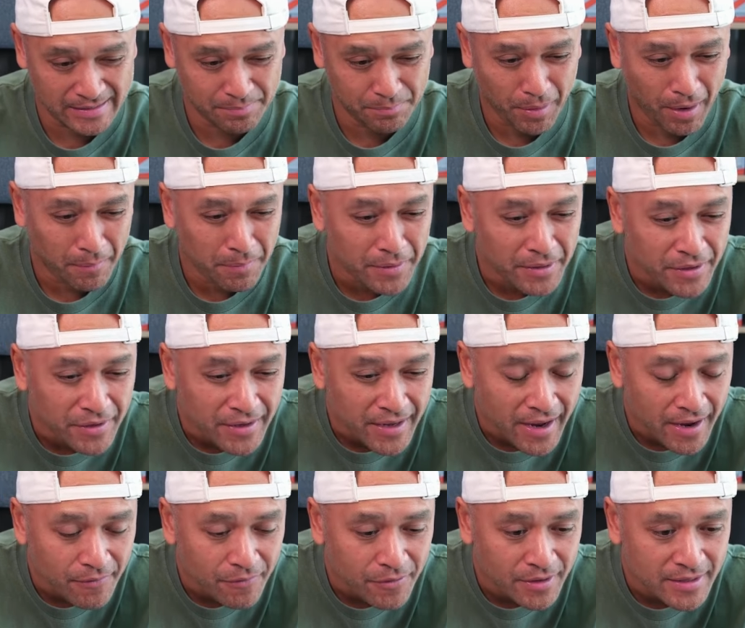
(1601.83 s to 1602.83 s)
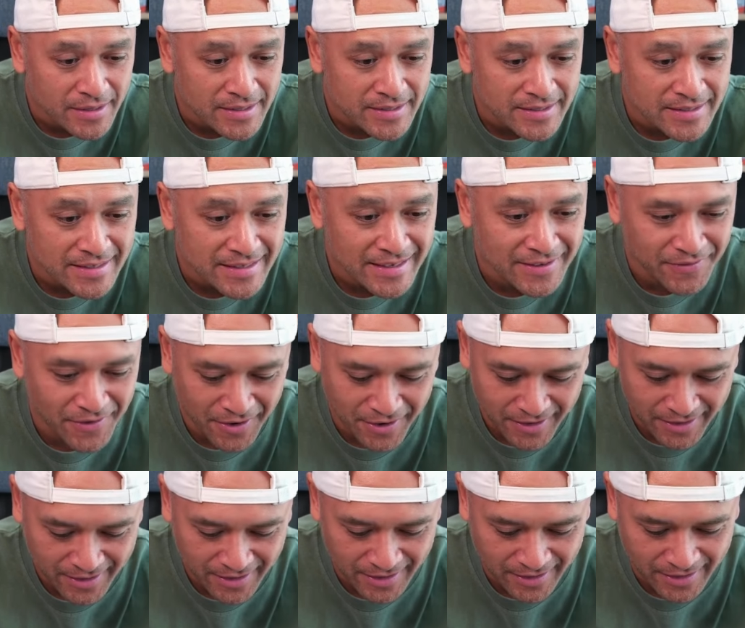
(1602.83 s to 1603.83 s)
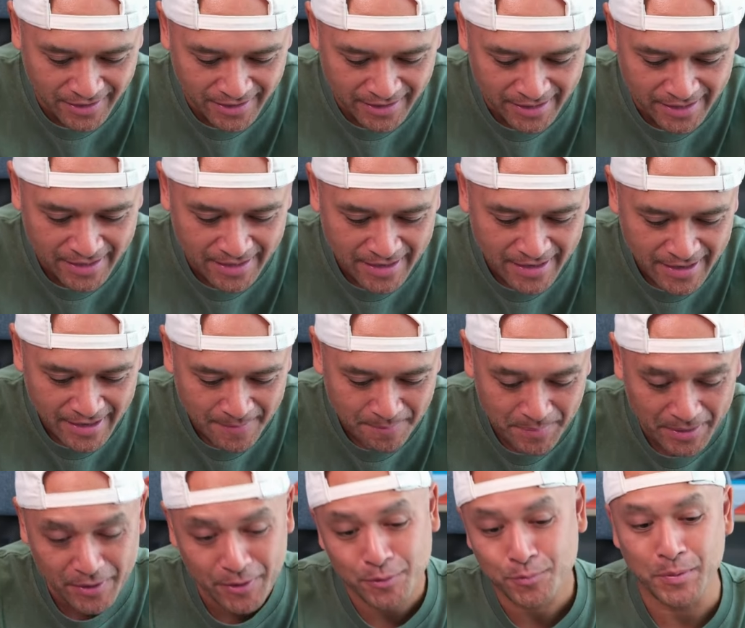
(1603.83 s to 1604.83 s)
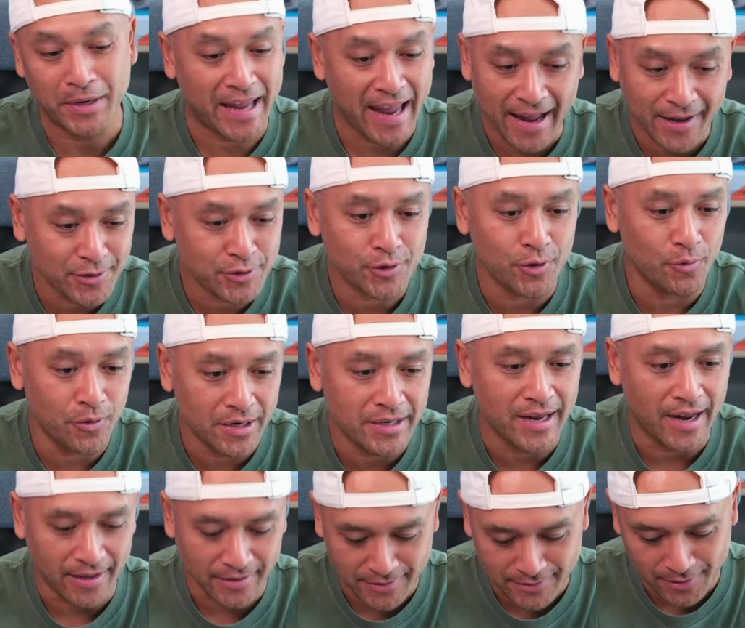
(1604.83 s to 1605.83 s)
Probably can't really see it very clearly because we can't show it yet.